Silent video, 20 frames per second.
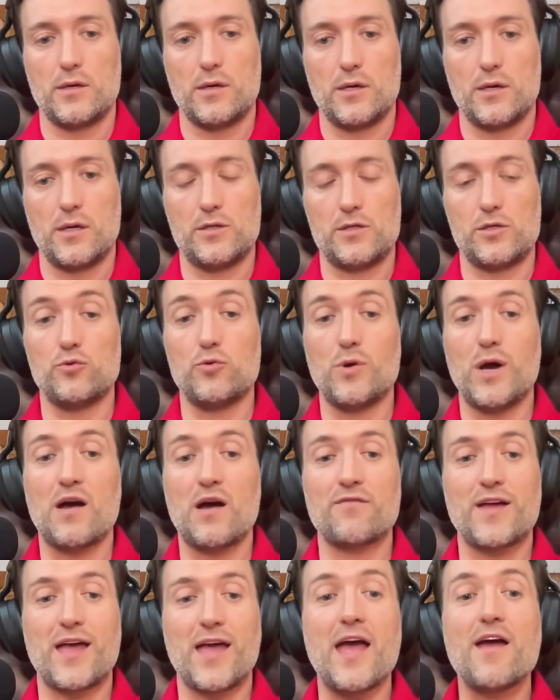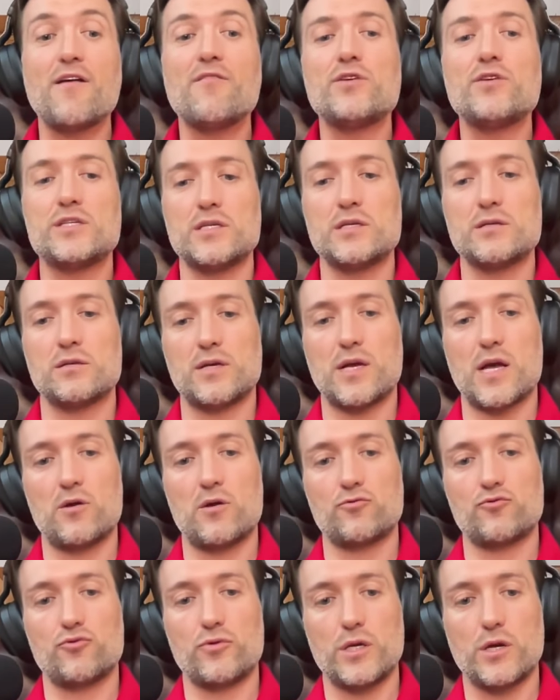And so you have every single
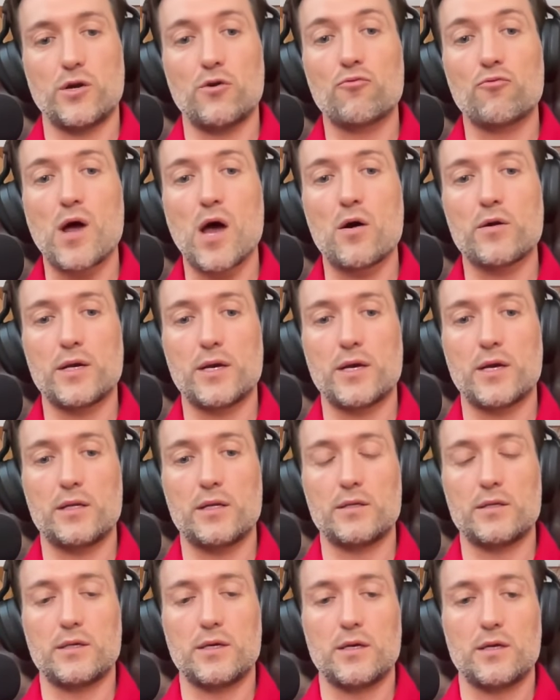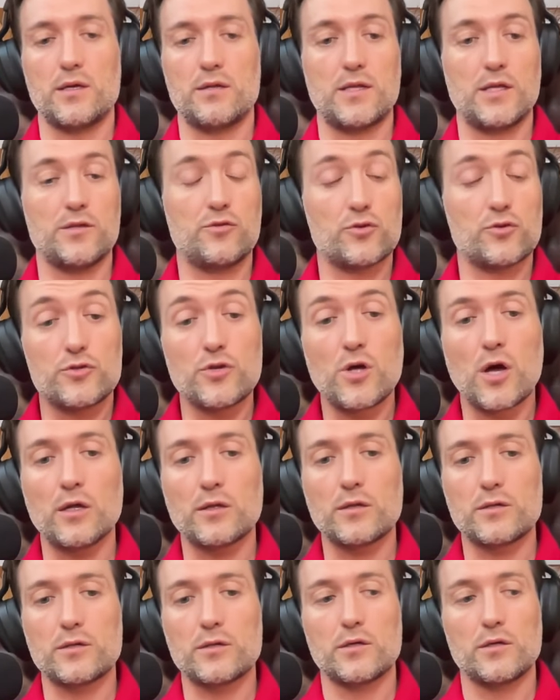country around it that does
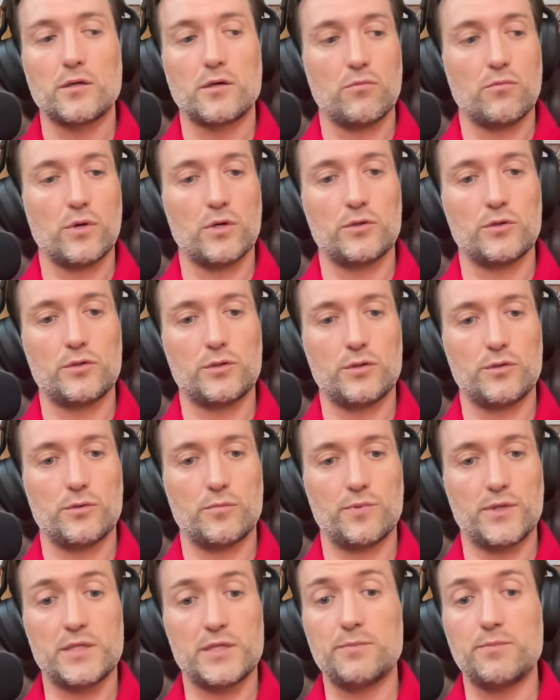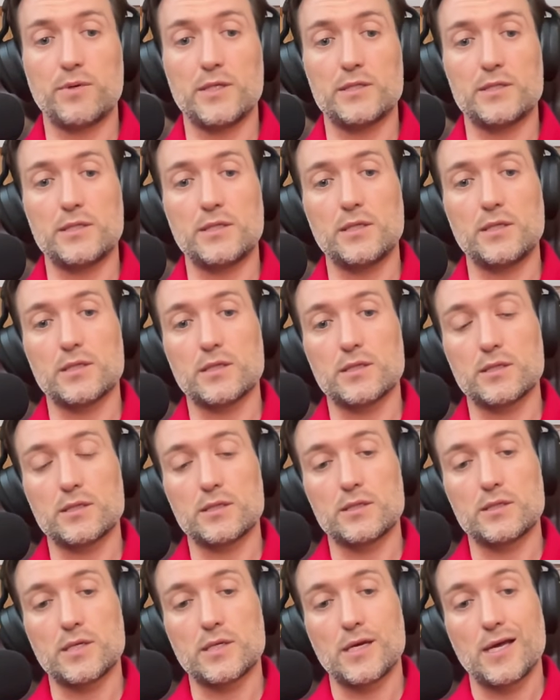not want the
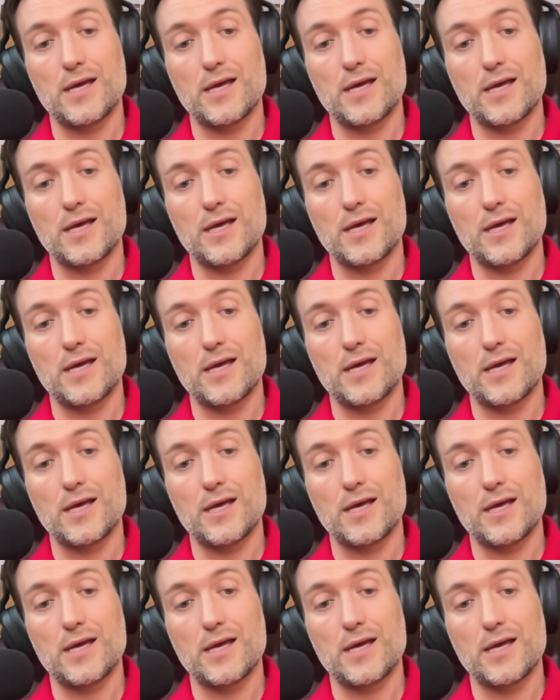Palestinians,